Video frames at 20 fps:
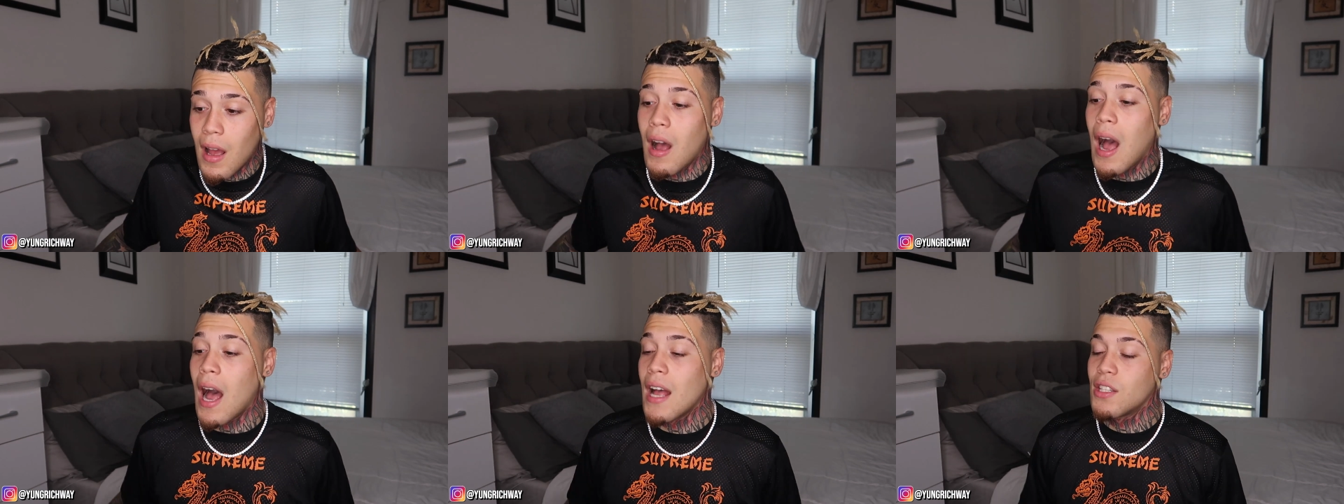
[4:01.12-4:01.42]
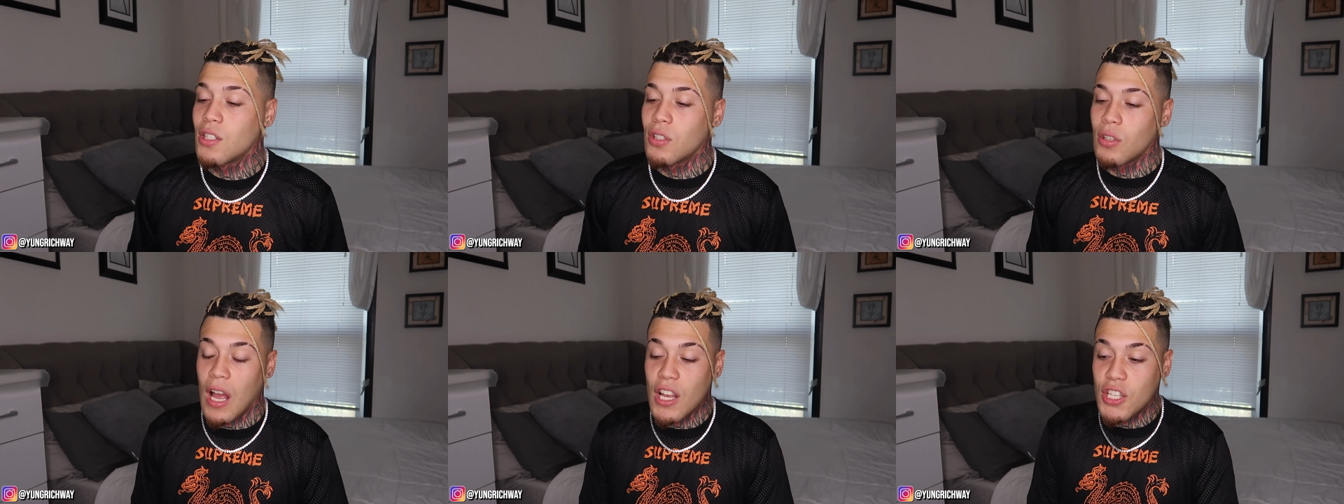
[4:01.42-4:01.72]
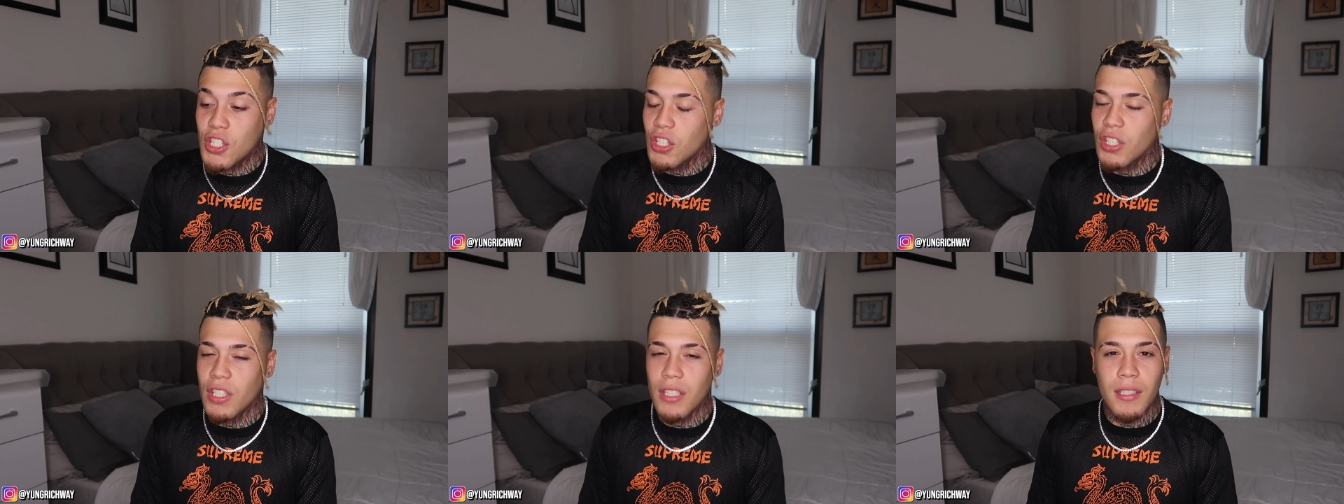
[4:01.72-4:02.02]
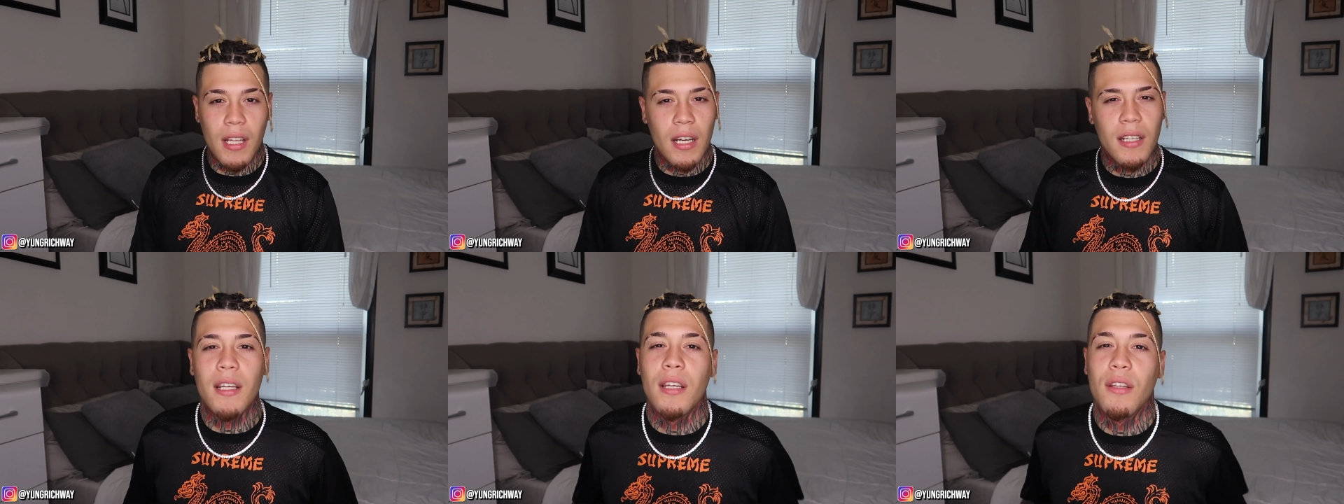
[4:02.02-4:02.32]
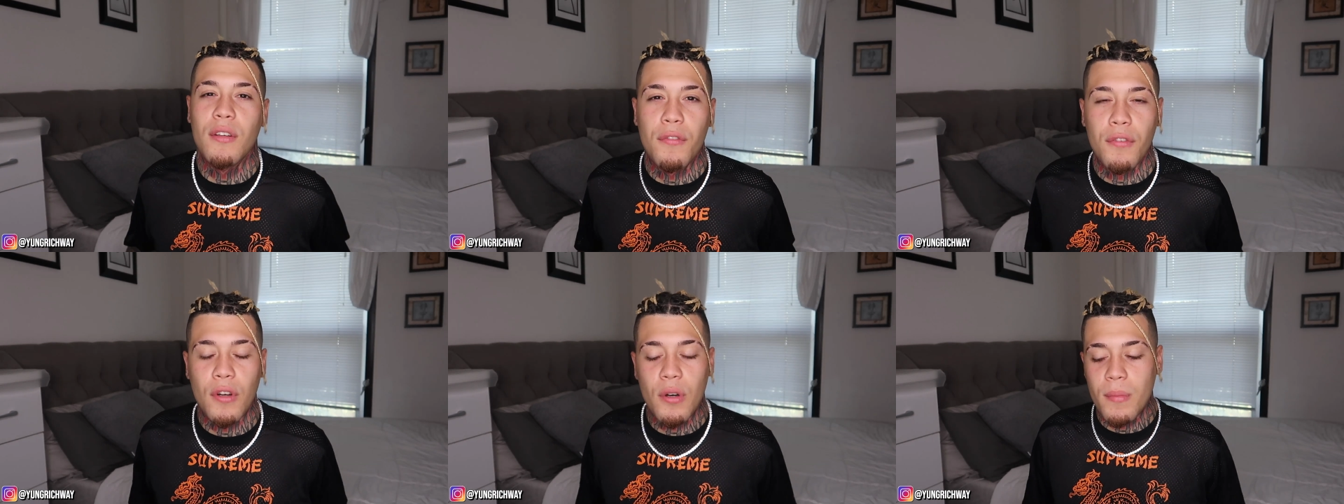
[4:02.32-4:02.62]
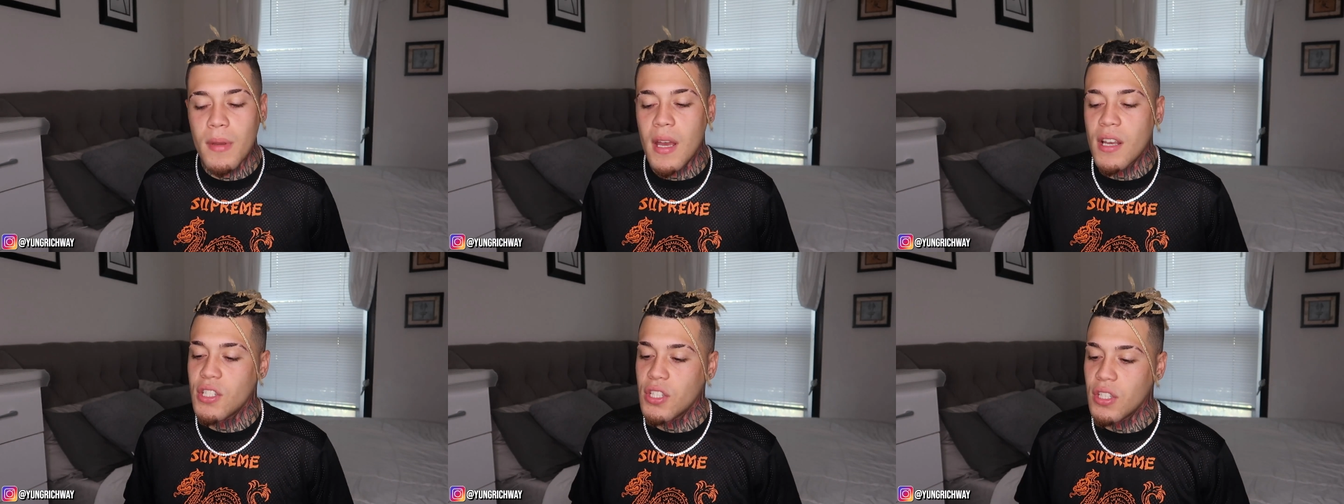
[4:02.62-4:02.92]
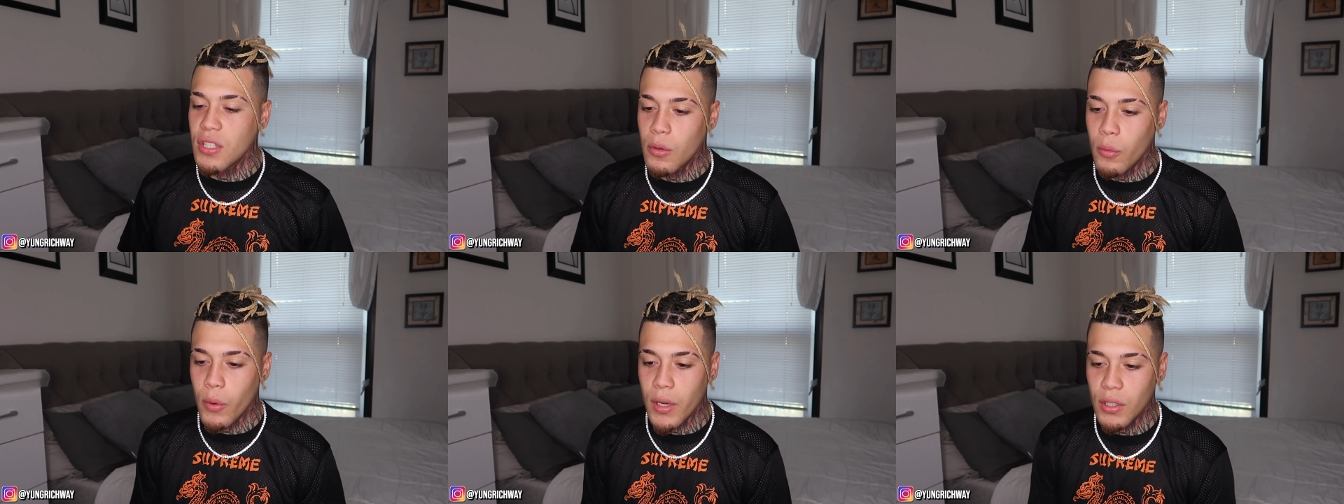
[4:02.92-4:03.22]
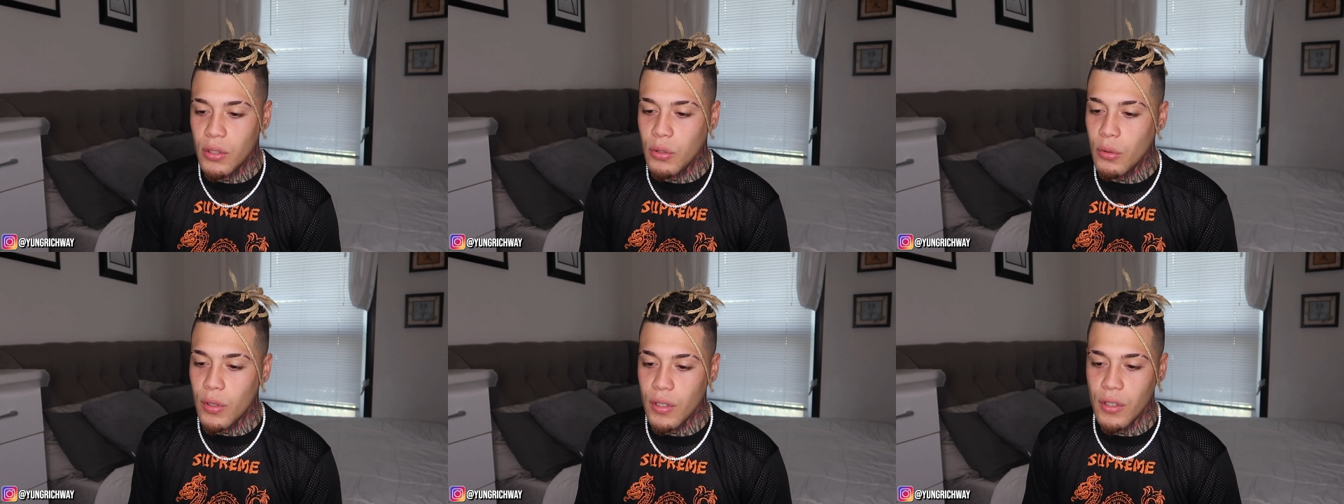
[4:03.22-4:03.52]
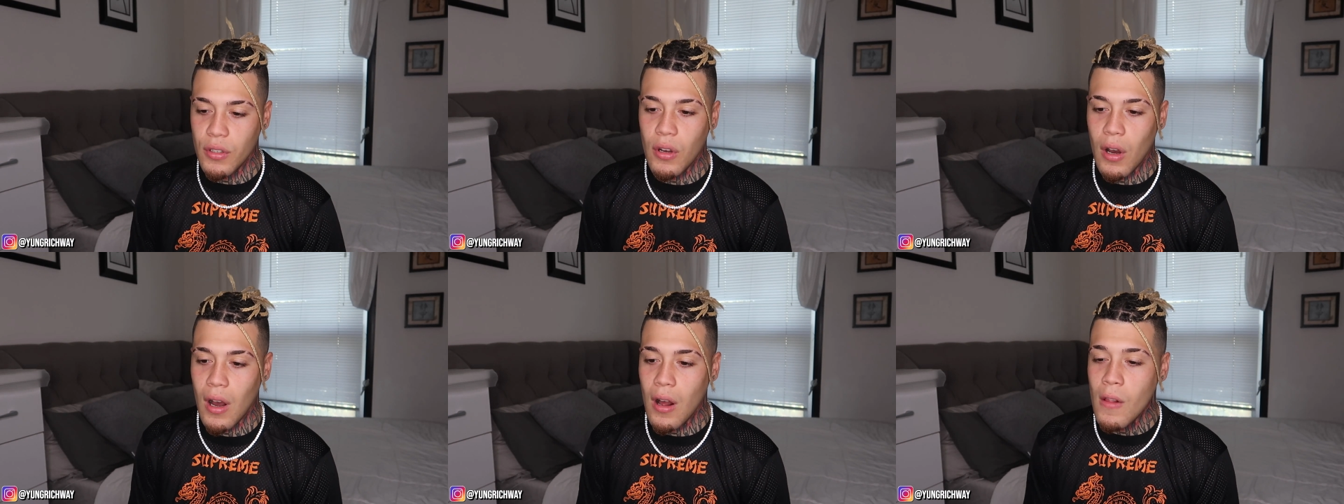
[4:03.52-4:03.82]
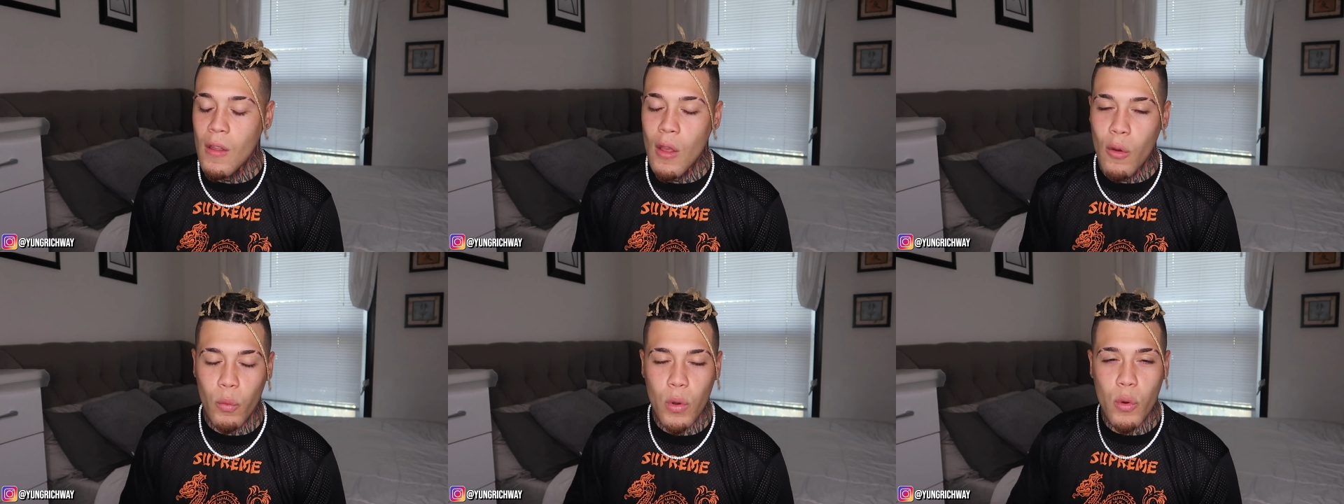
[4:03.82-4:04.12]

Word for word: I, I shouldn't have done it, you feel me? I shouldn't have went through it, you know?